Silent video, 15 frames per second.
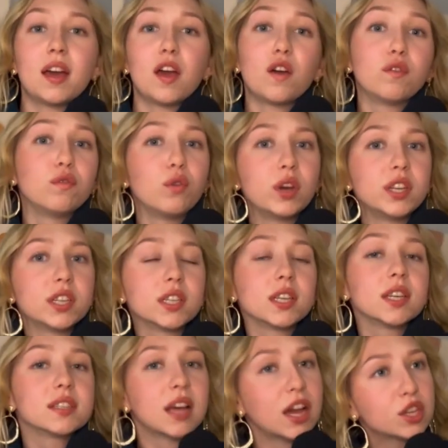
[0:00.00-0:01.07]
avoidant
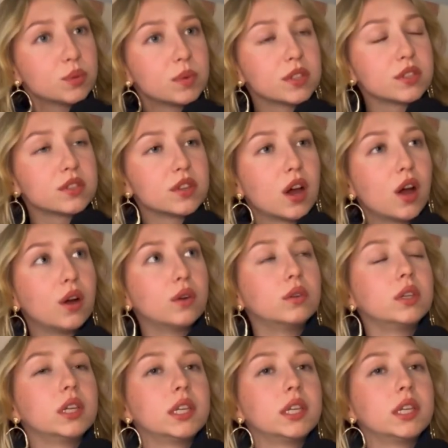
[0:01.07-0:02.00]
attachment style.